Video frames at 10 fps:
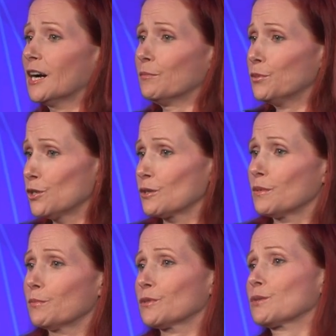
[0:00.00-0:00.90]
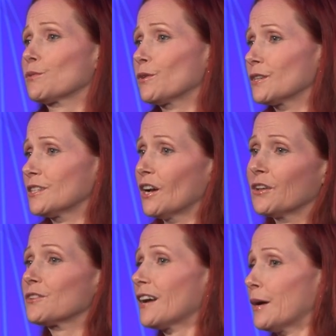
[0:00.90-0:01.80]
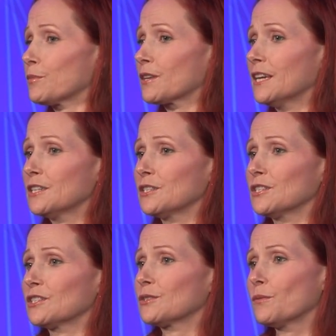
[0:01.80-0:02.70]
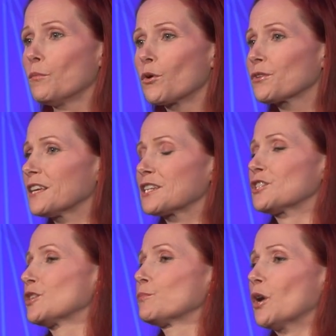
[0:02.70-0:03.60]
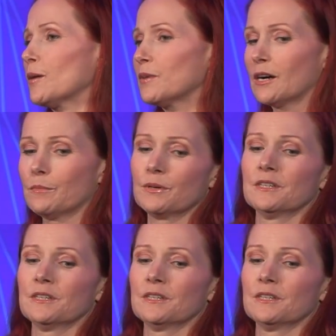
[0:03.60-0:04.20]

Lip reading: pushing people towards other applications, more things just pop up.